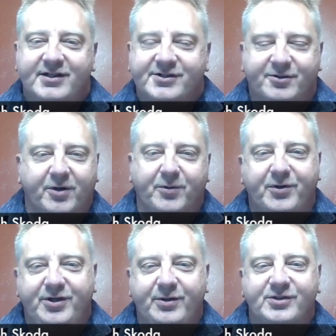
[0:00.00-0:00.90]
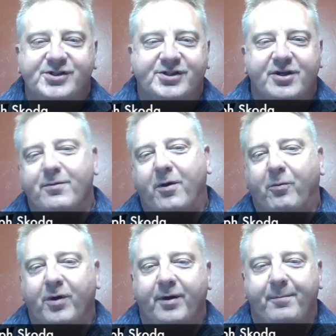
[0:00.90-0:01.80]
to work with you and show you what
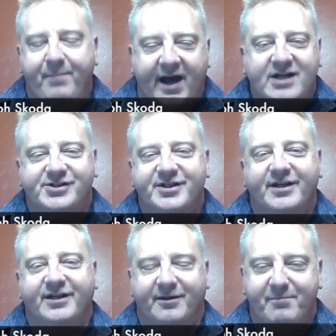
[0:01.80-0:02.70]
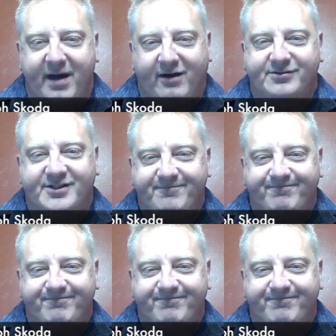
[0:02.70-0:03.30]
we're passionate about.